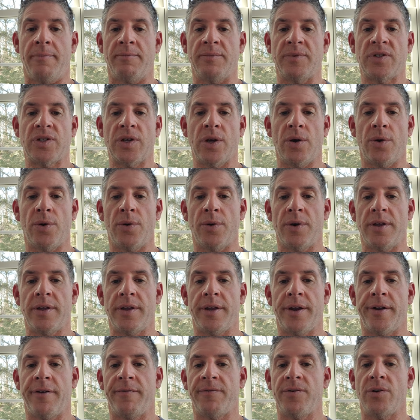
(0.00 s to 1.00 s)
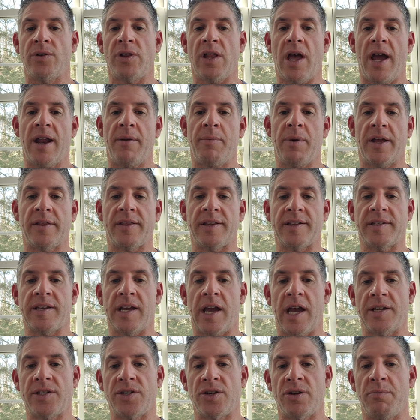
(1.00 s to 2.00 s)
So if you lied about the
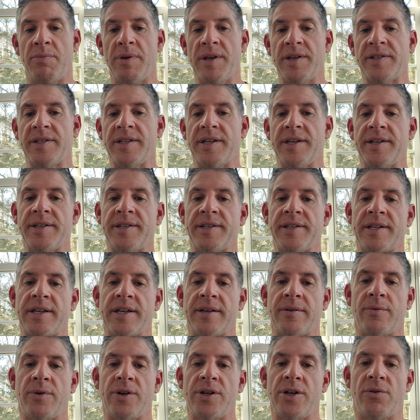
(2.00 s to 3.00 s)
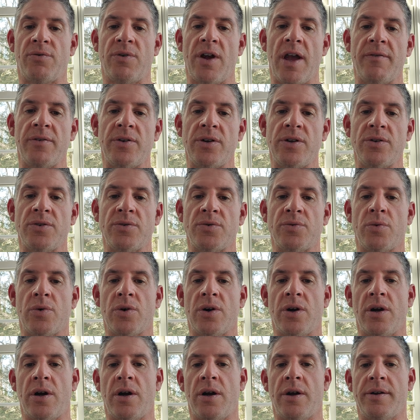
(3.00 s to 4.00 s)
size of your business, what your revenues
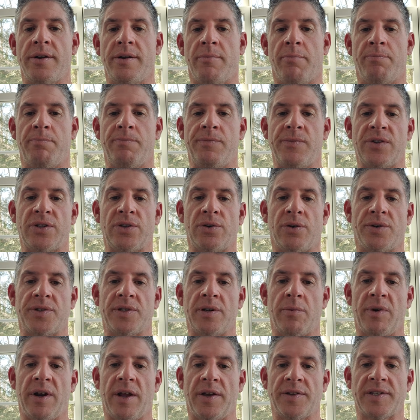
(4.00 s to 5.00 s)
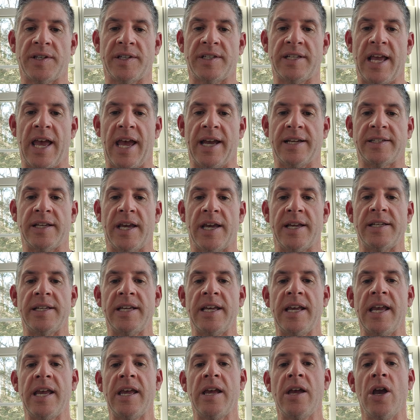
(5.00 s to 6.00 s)
were, you stole someone else's tax
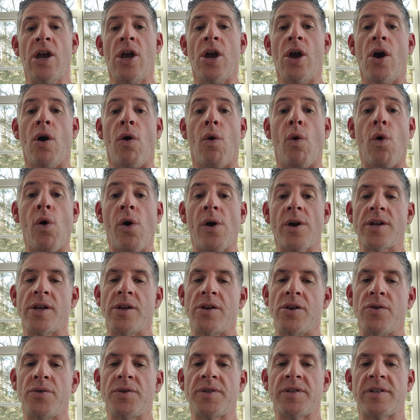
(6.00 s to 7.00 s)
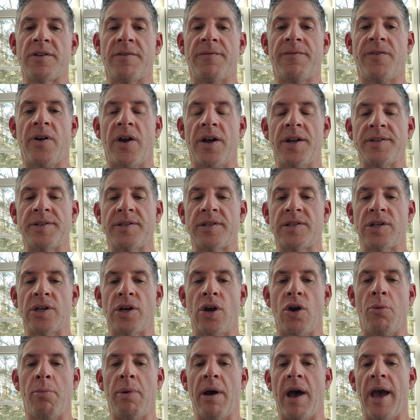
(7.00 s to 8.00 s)
ID, or you used the funds to
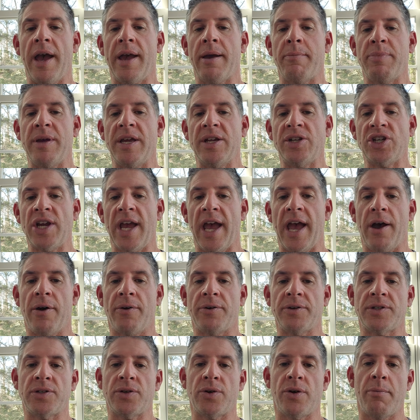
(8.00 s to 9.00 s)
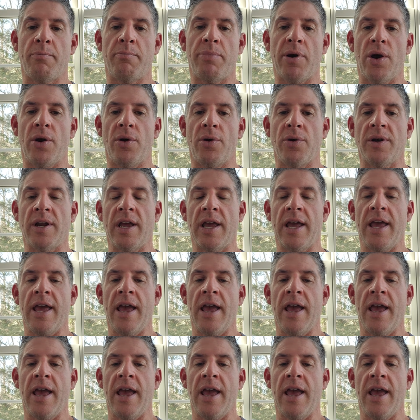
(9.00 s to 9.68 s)
go buy a beach house or a boat